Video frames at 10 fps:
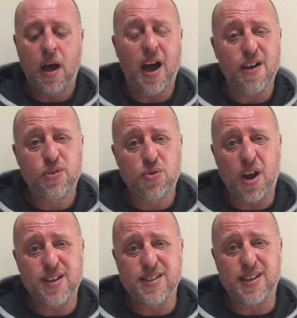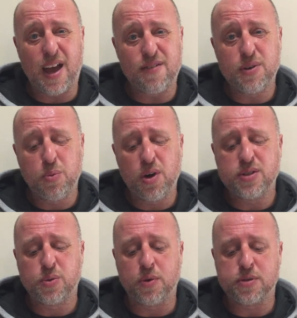I have created every word
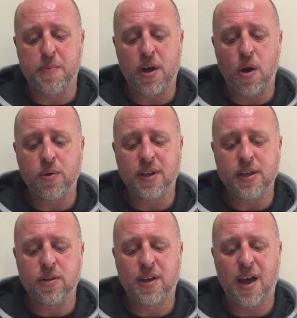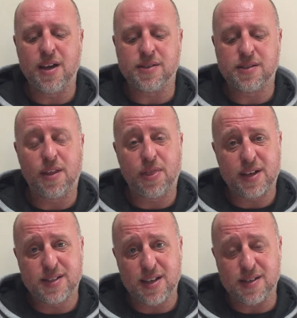towards my own legal case,
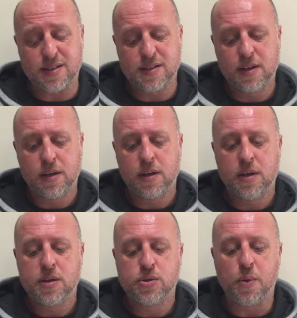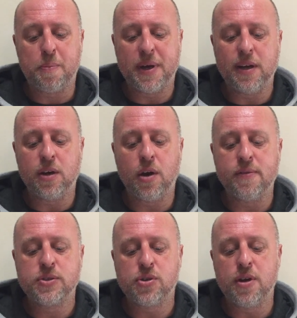that is, to appeal and
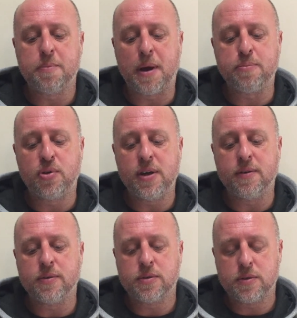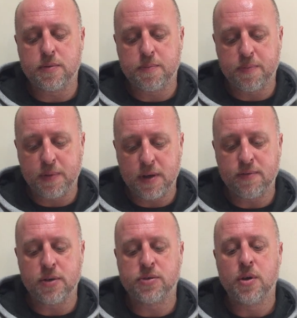overturn my
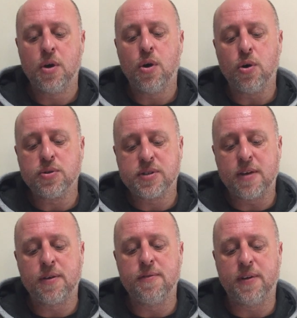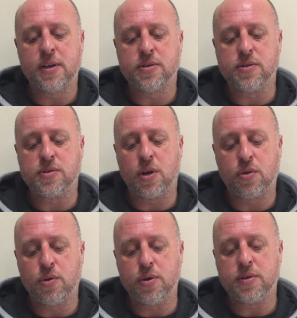previous unsafe convictions
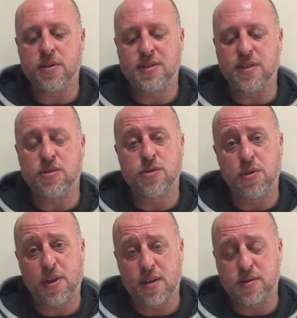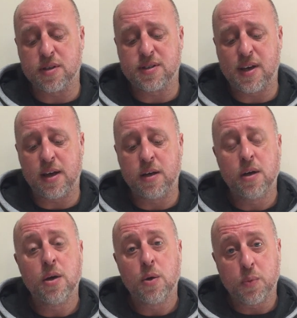accrued since 2010,
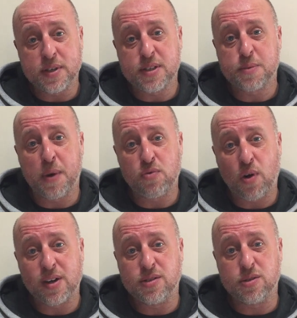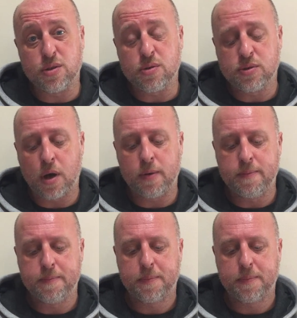which is my right to do so.